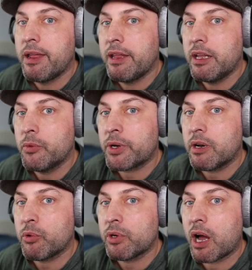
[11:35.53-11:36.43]
and we're going
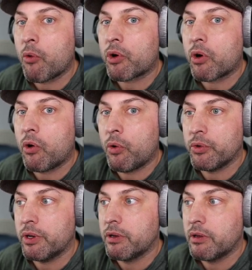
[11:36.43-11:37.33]
to put our
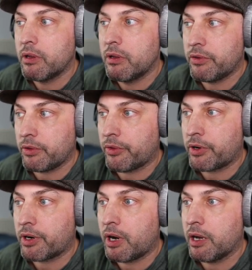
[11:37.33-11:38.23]
own
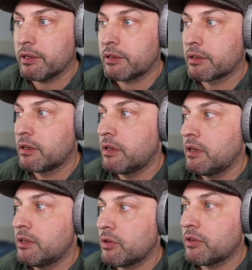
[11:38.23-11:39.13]
filter on it.
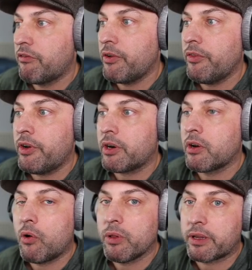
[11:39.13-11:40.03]
So the filter
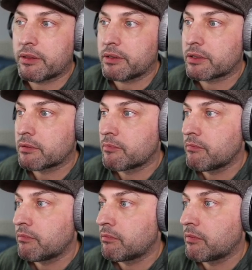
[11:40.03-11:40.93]
go like this.
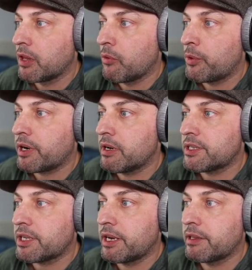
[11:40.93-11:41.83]
We're going to
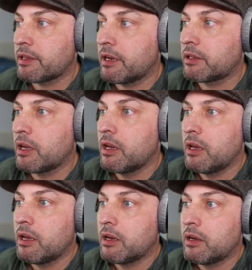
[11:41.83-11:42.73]
say that
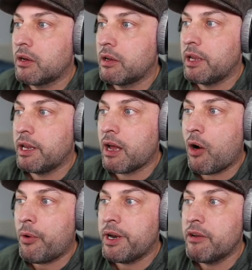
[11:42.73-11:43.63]
in
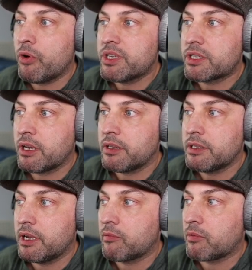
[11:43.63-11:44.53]
our invoice sales
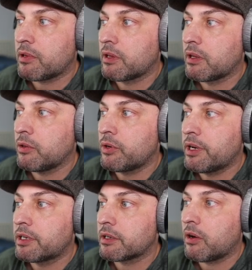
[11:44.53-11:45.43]
table, look
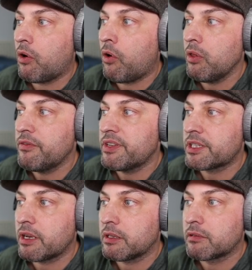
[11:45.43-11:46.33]
at all of the
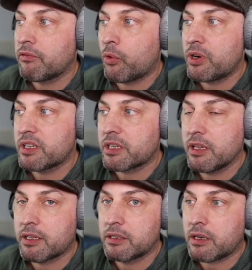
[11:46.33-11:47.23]
sales for the
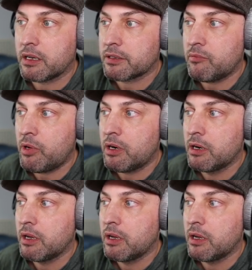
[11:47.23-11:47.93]
selected customer